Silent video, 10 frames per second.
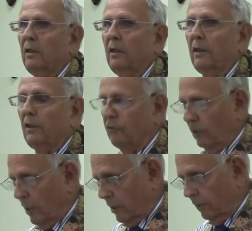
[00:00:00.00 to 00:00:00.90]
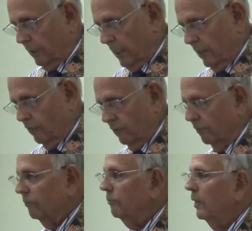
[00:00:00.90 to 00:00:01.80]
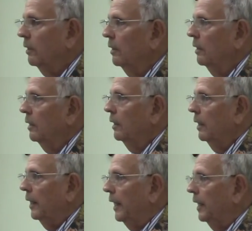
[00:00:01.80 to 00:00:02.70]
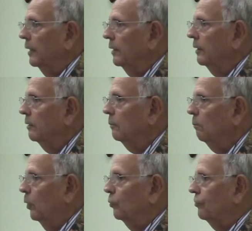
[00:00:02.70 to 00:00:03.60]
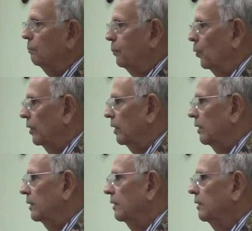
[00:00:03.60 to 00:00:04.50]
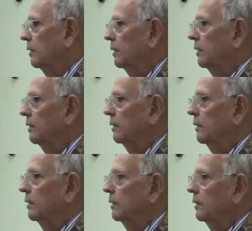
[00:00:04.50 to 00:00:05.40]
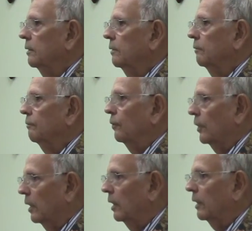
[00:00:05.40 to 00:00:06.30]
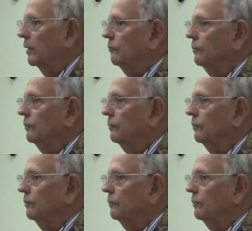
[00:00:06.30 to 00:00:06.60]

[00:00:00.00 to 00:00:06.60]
and as a congregation. And most importantly, for God.